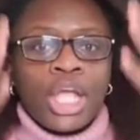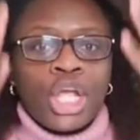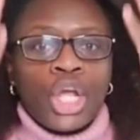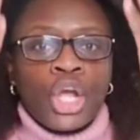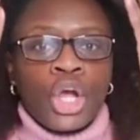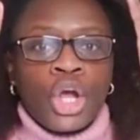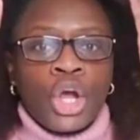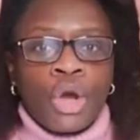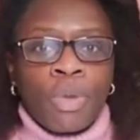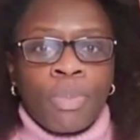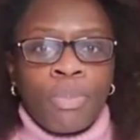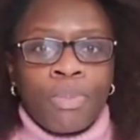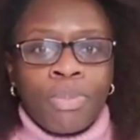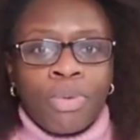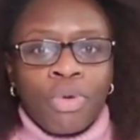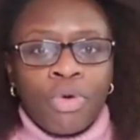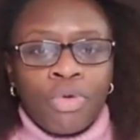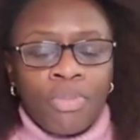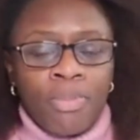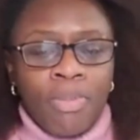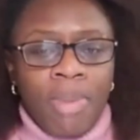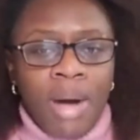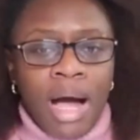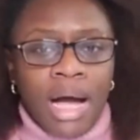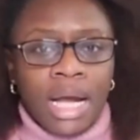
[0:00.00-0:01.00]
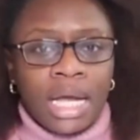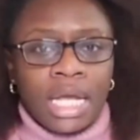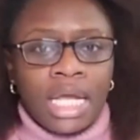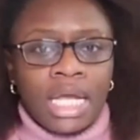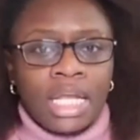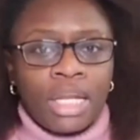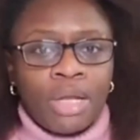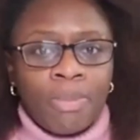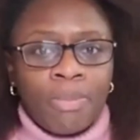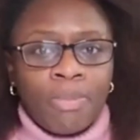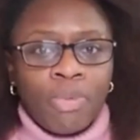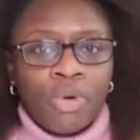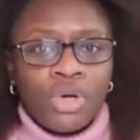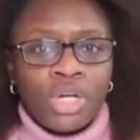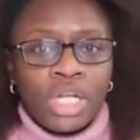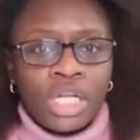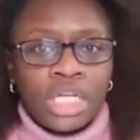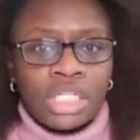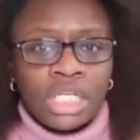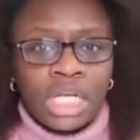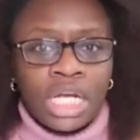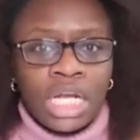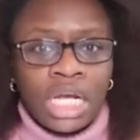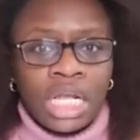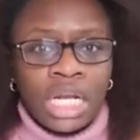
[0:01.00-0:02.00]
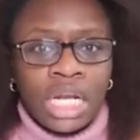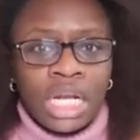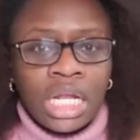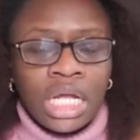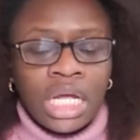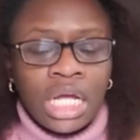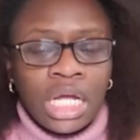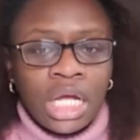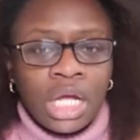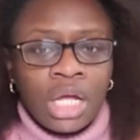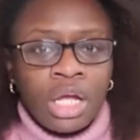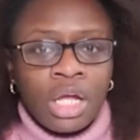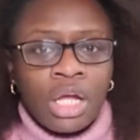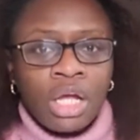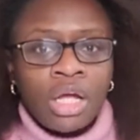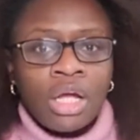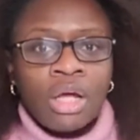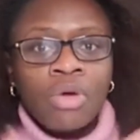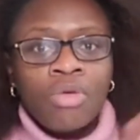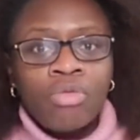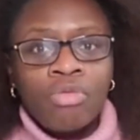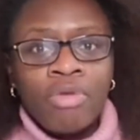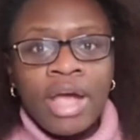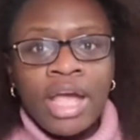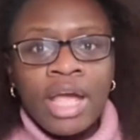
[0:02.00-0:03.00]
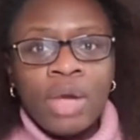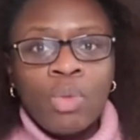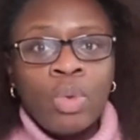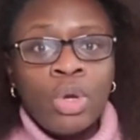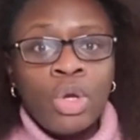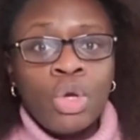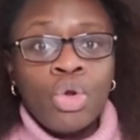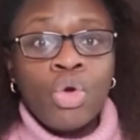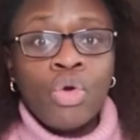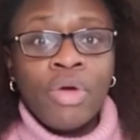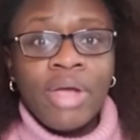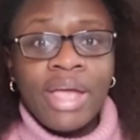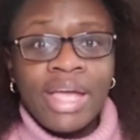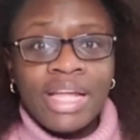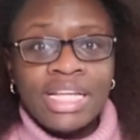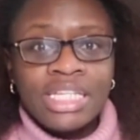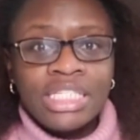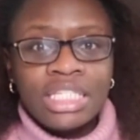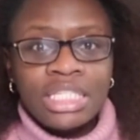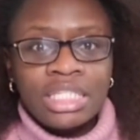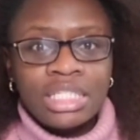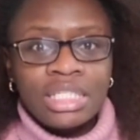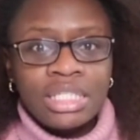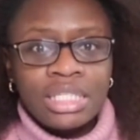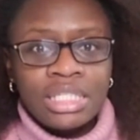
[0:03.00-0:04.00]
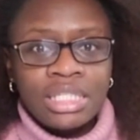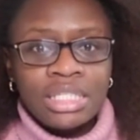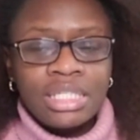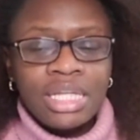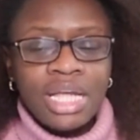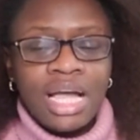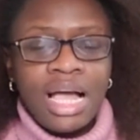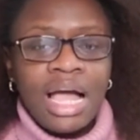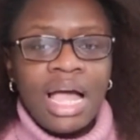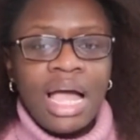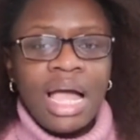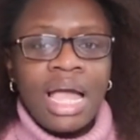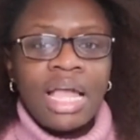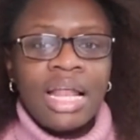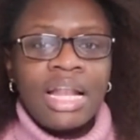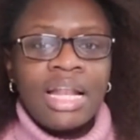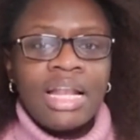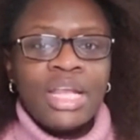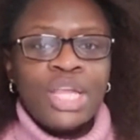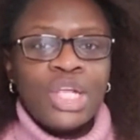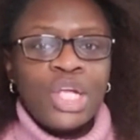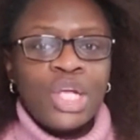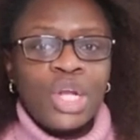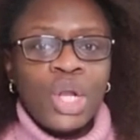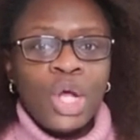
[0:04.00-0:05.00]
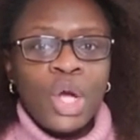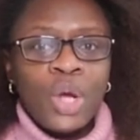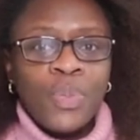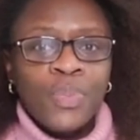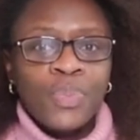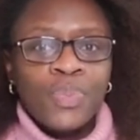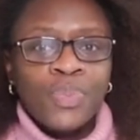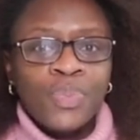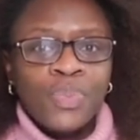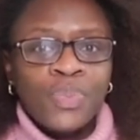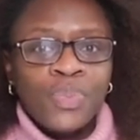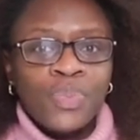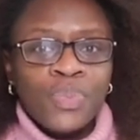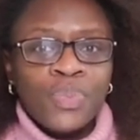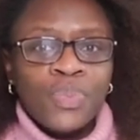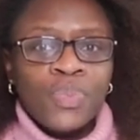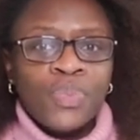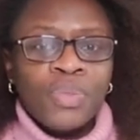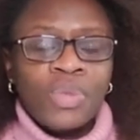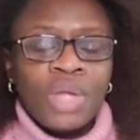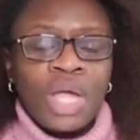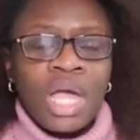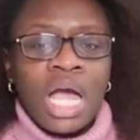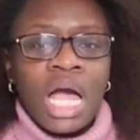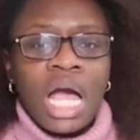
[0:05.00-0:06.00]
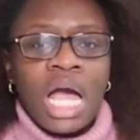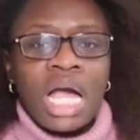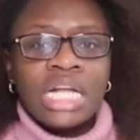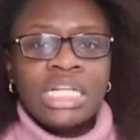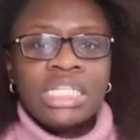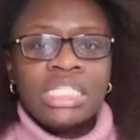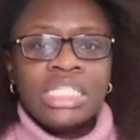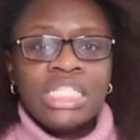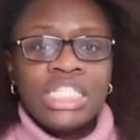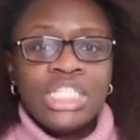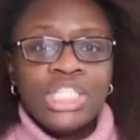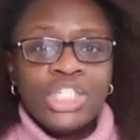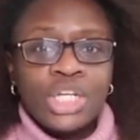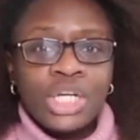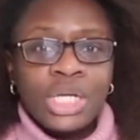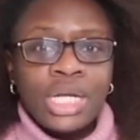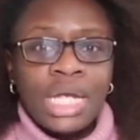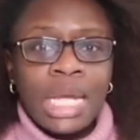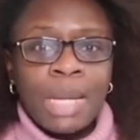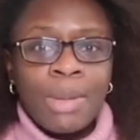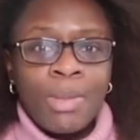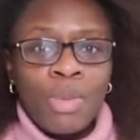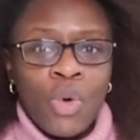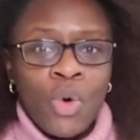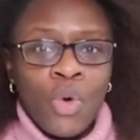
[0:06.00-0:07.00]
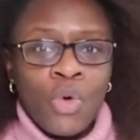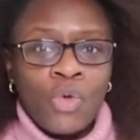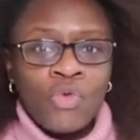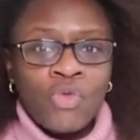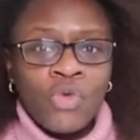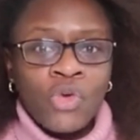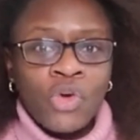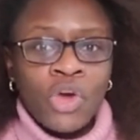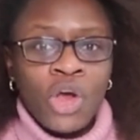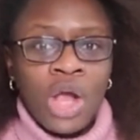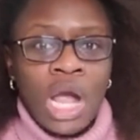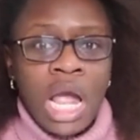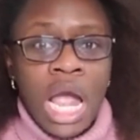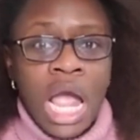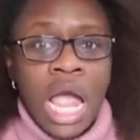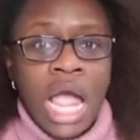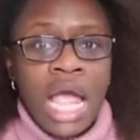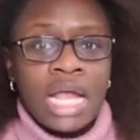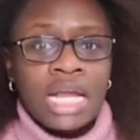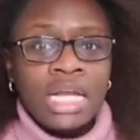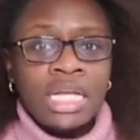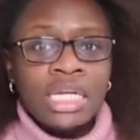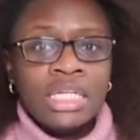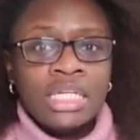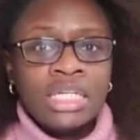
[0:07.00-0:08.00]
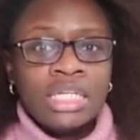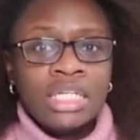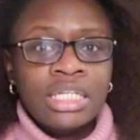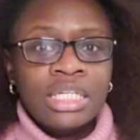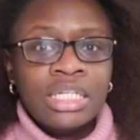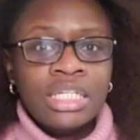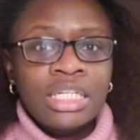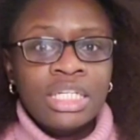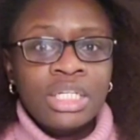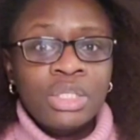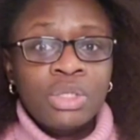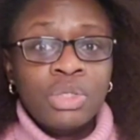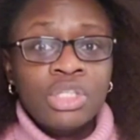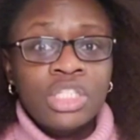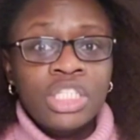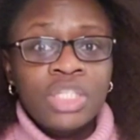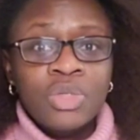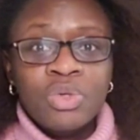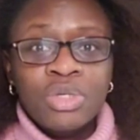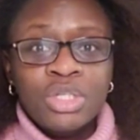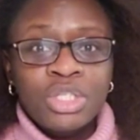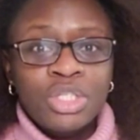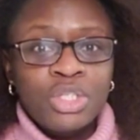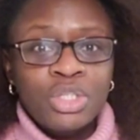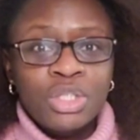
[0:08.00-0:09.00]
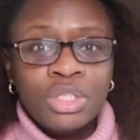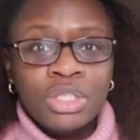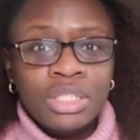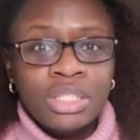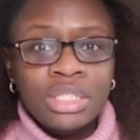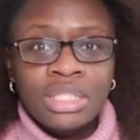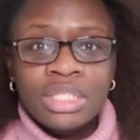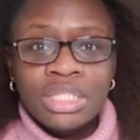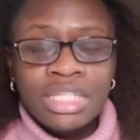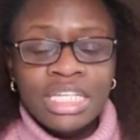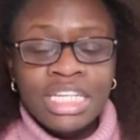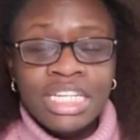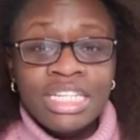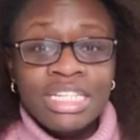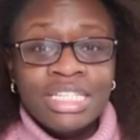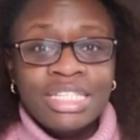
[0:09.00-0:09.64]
hair put back in a ponytail, right, with no edges. And a teacher came over and she was just